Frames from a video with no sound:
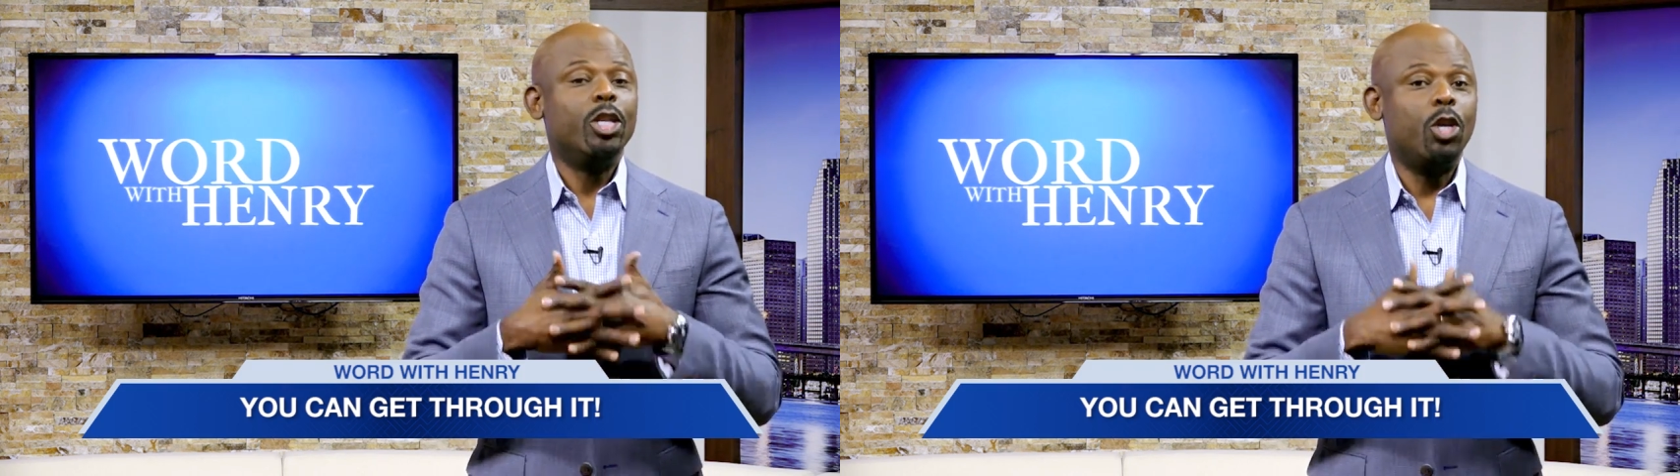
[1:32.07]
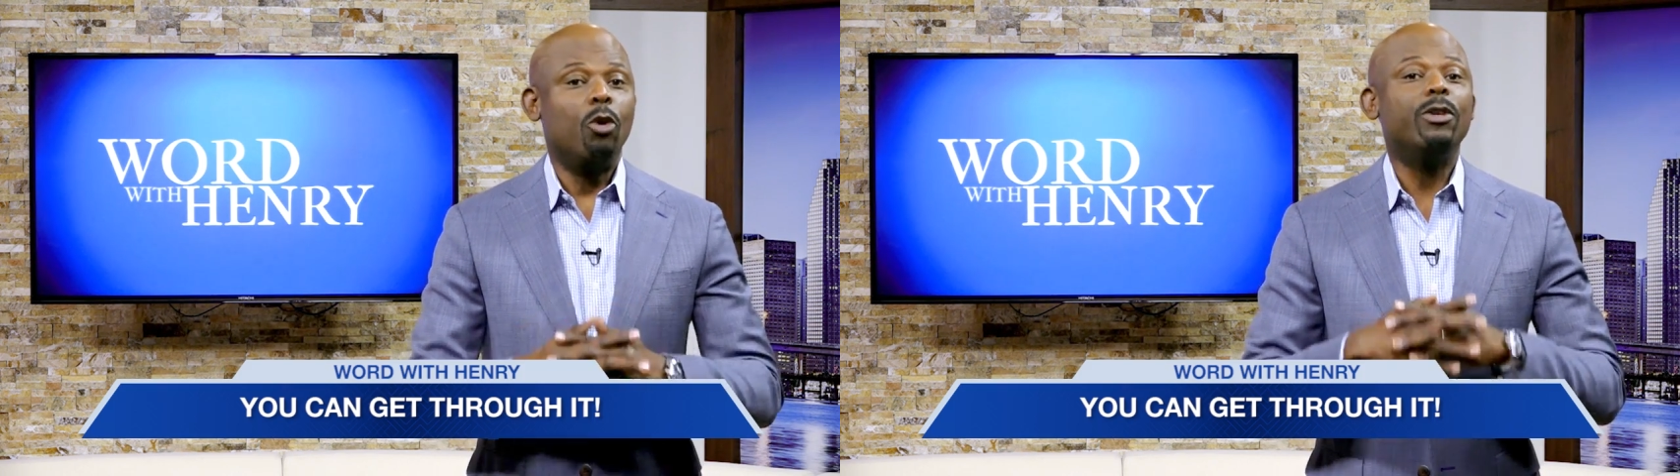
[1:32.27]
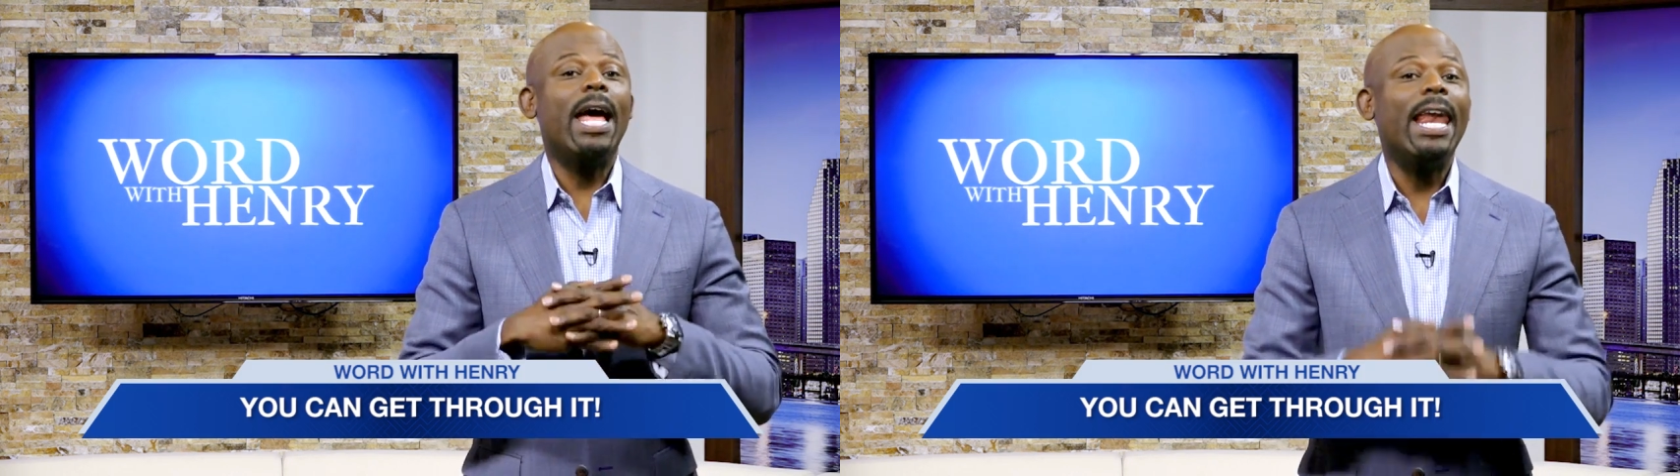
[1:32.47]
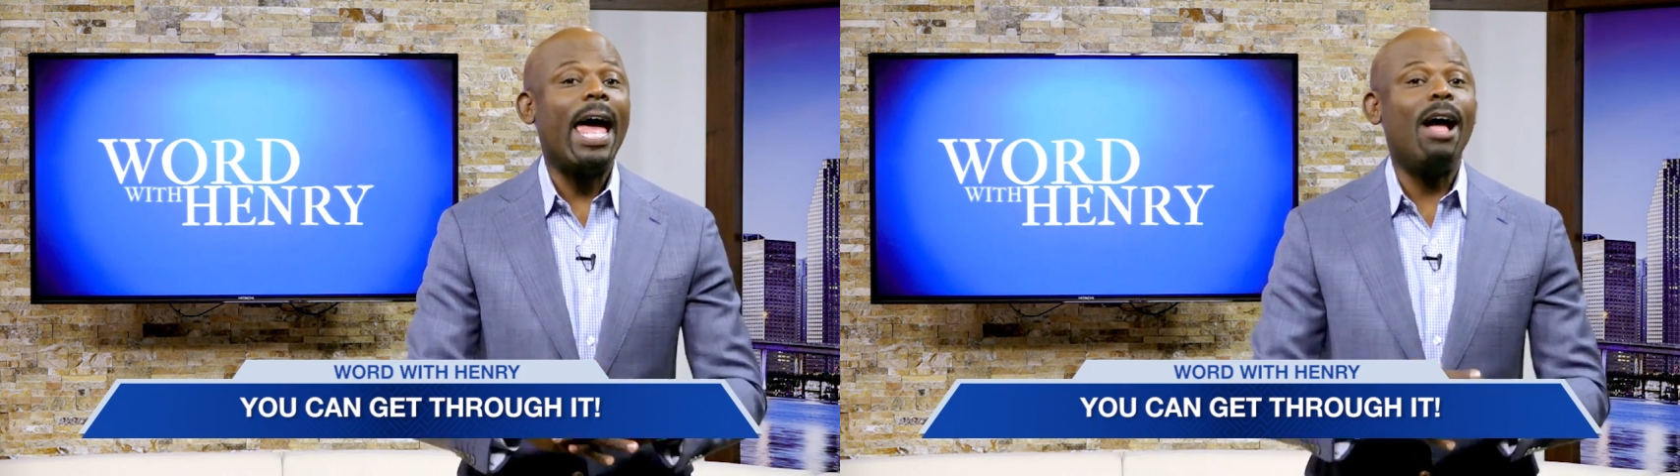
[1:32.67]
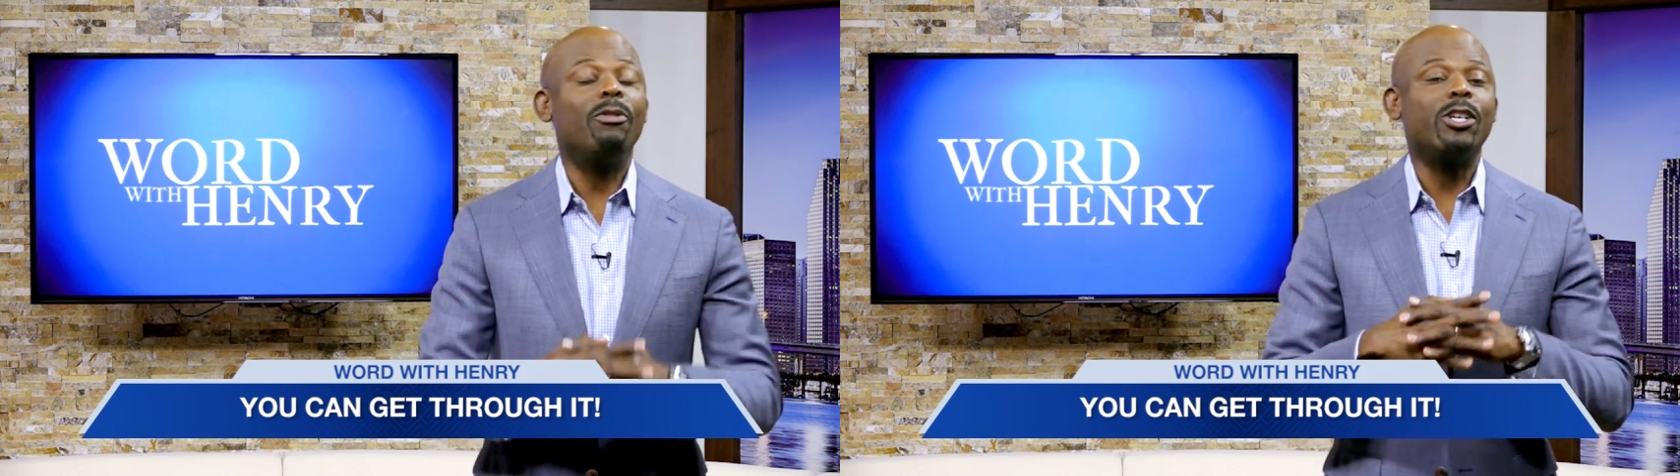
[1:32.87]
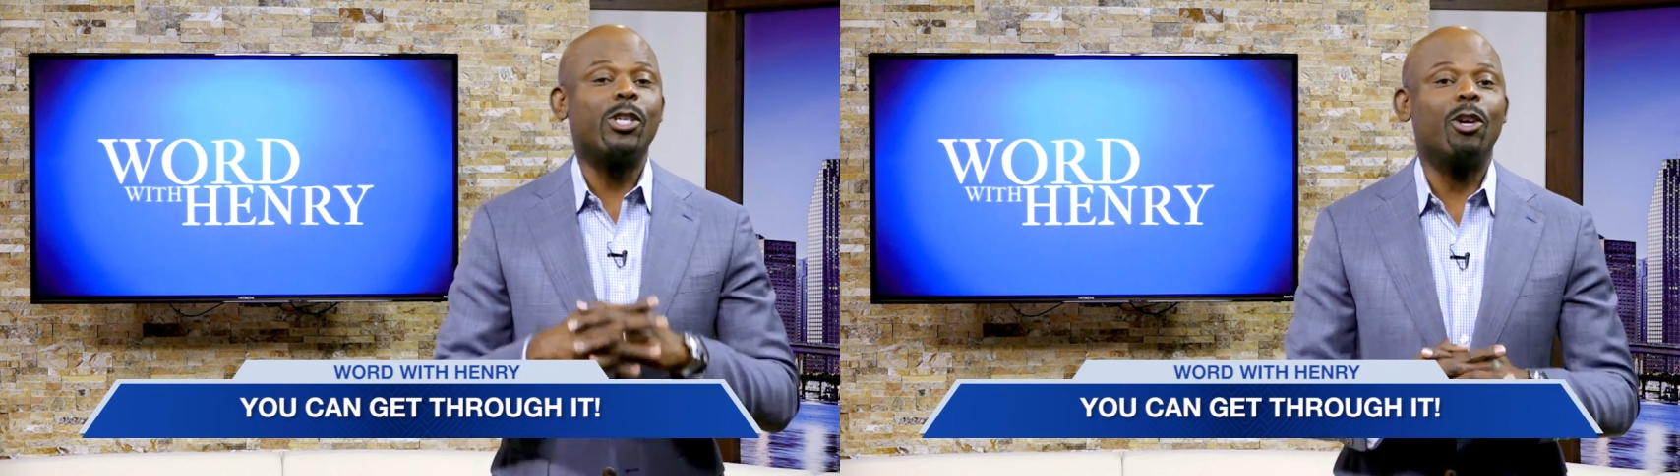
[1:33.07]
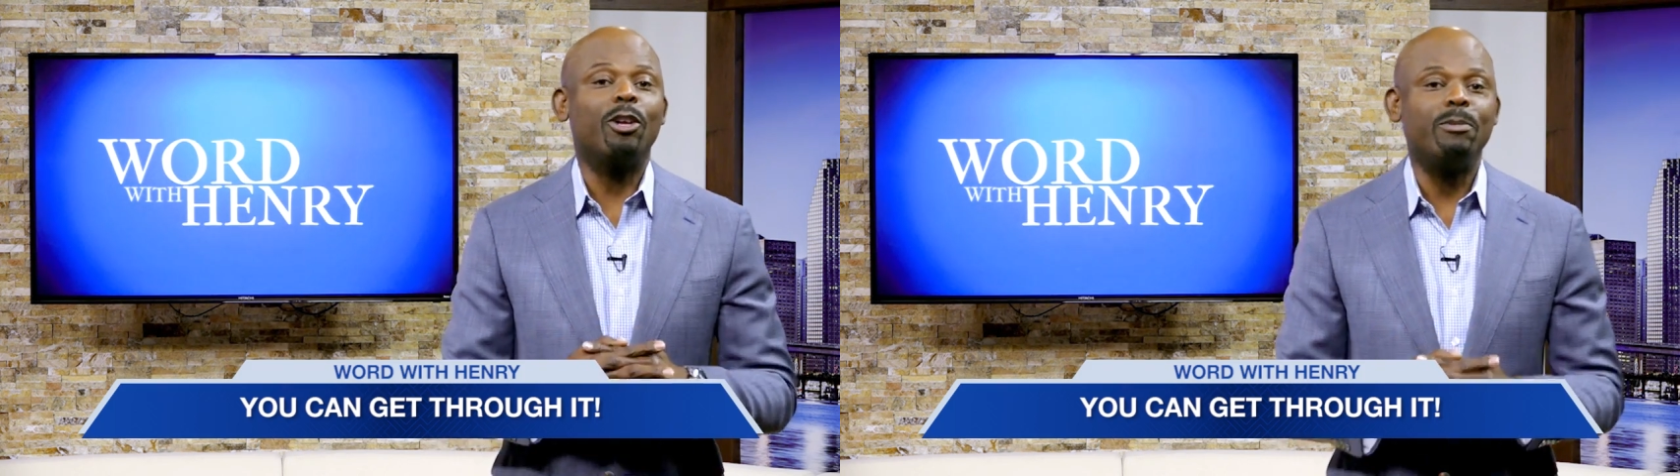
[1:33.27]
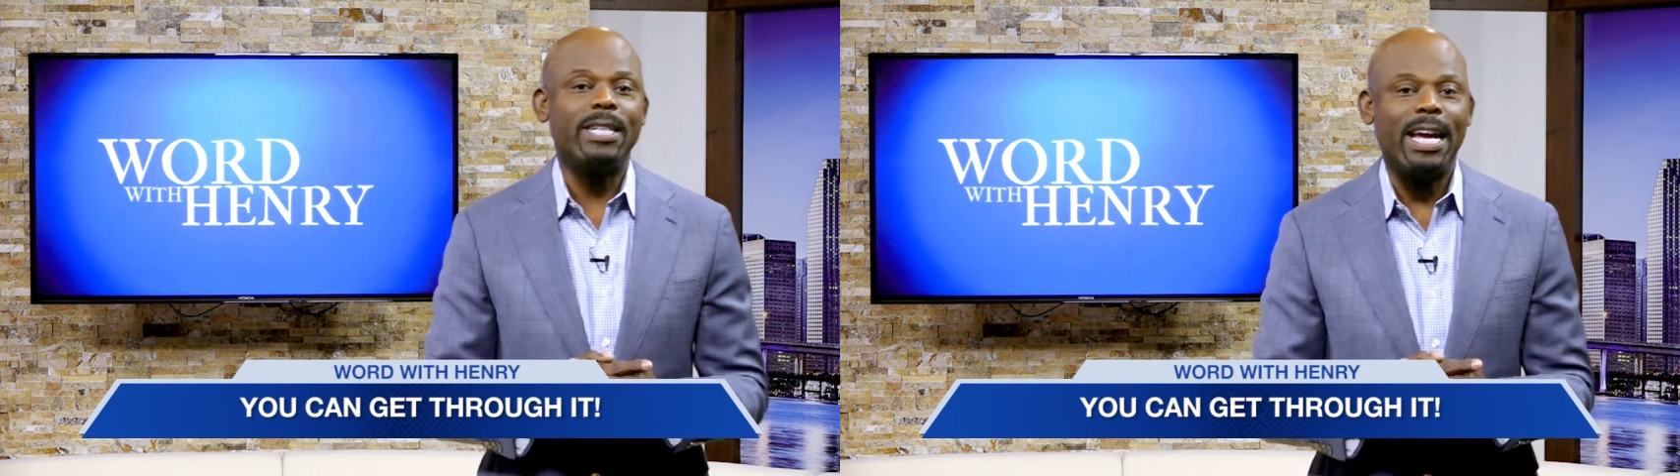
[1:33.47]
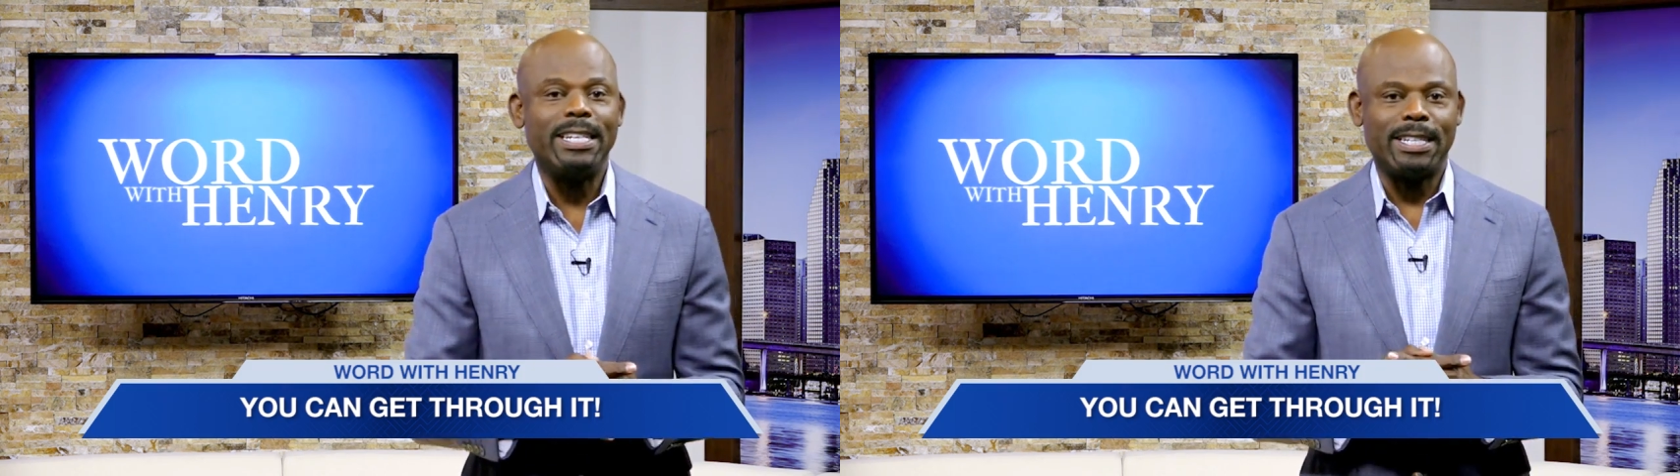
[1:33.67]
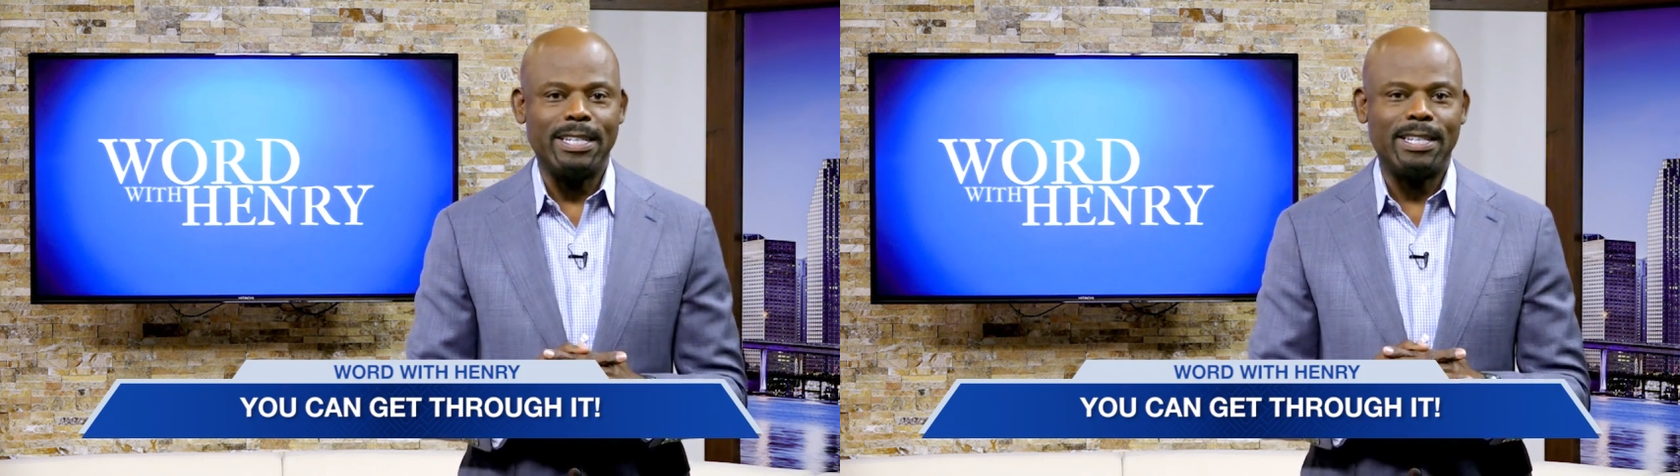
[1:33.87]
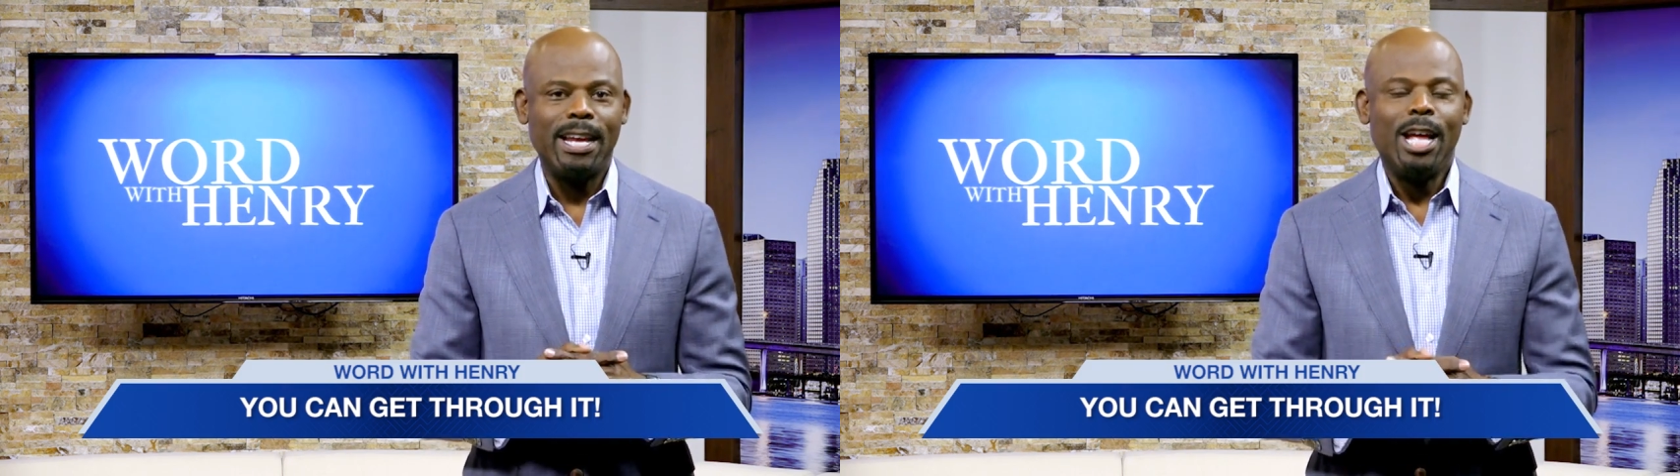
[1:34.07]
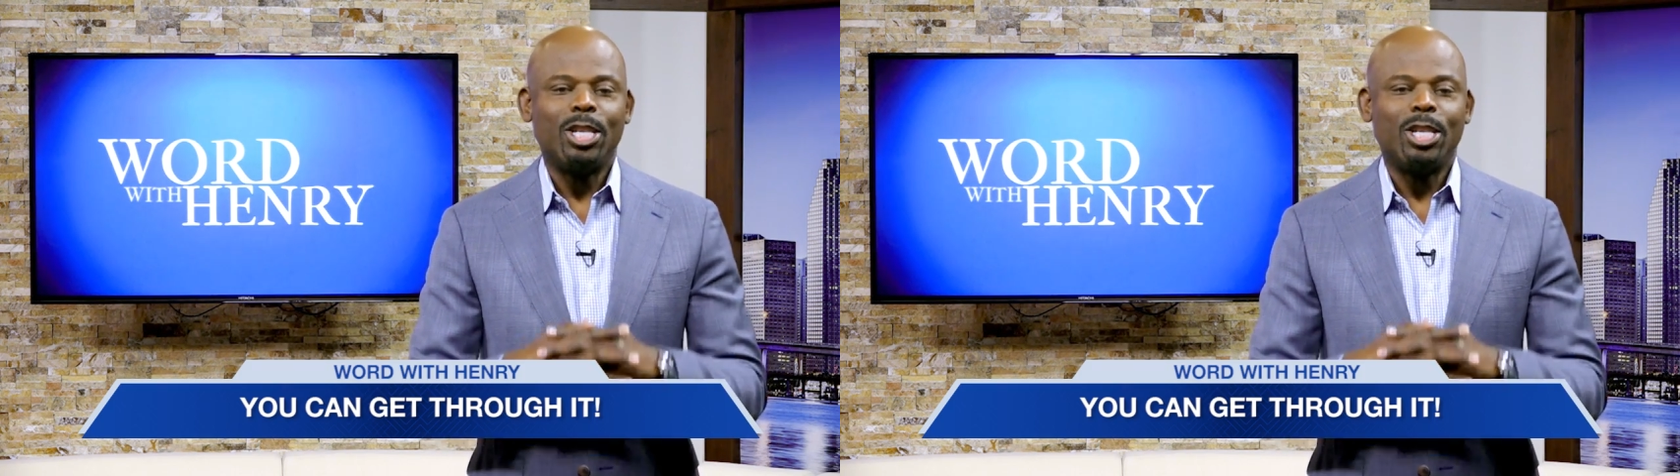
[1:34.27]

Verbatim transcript: Don't allow the circumstances